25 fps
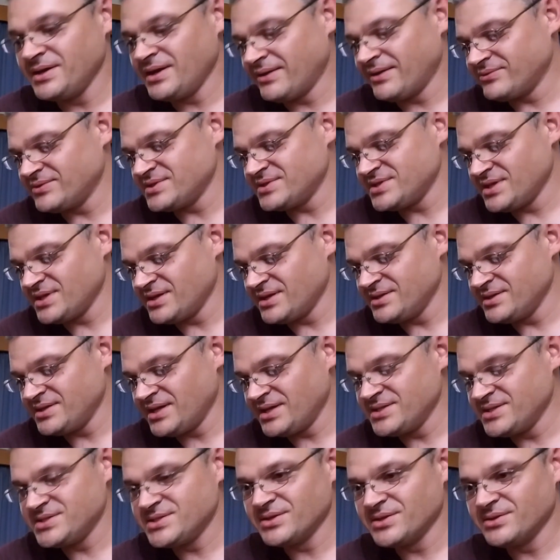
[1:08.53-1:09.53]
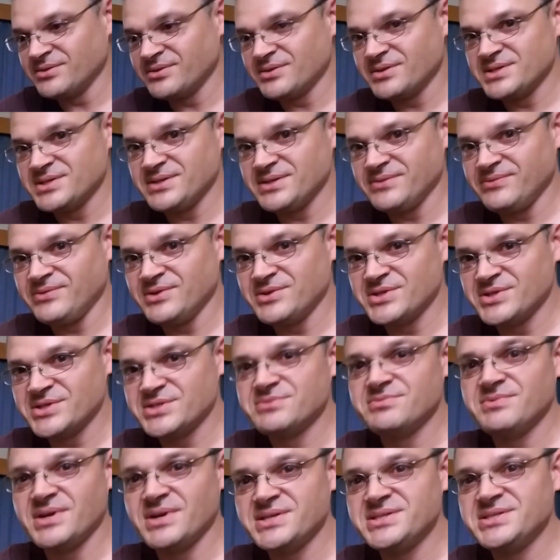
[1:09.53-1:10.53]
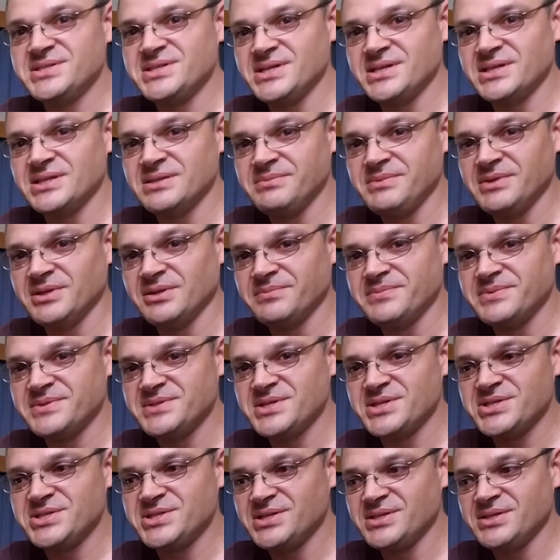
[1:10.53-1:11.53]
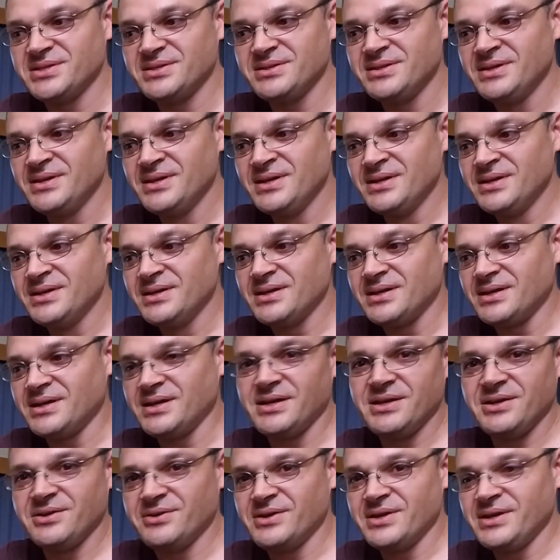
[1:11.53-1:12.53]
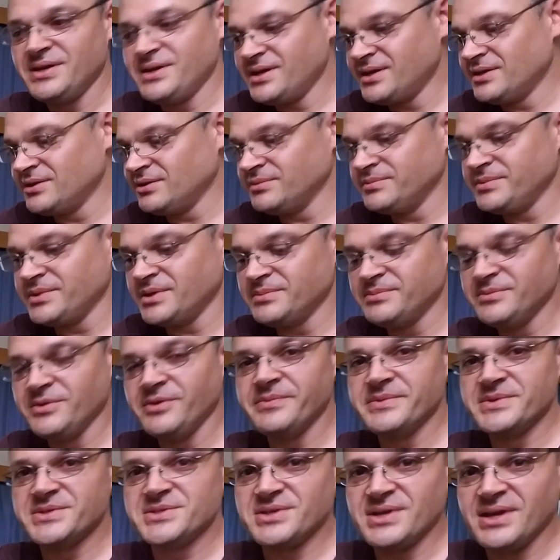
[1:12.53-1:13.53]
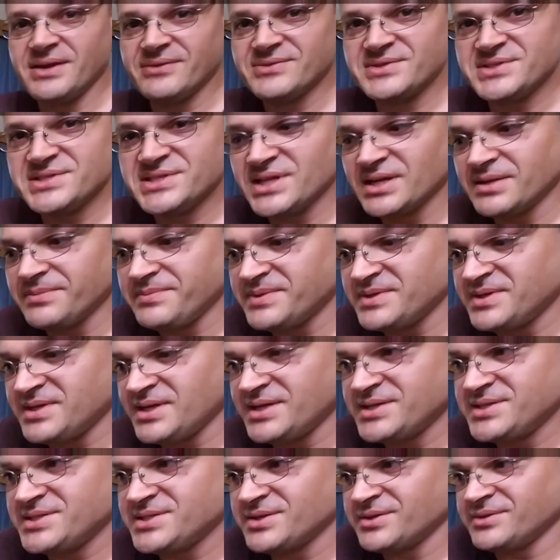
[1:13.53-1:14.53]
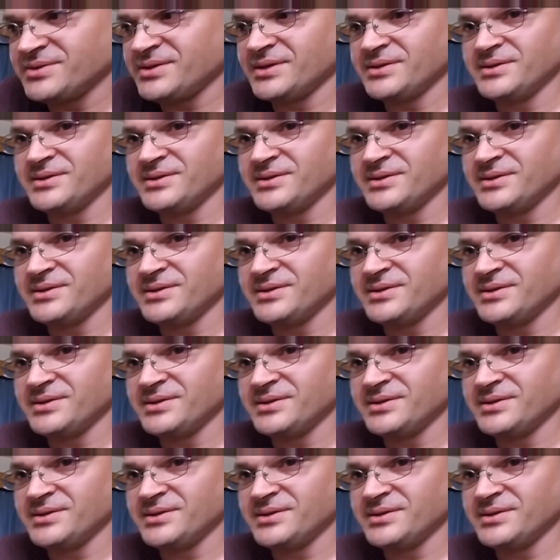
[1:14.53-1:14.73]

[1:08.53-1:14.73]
You have to set a dead zone because if you're just resting in the middle position, you're going to get a little bit of movement, so you have to set up a dead zone.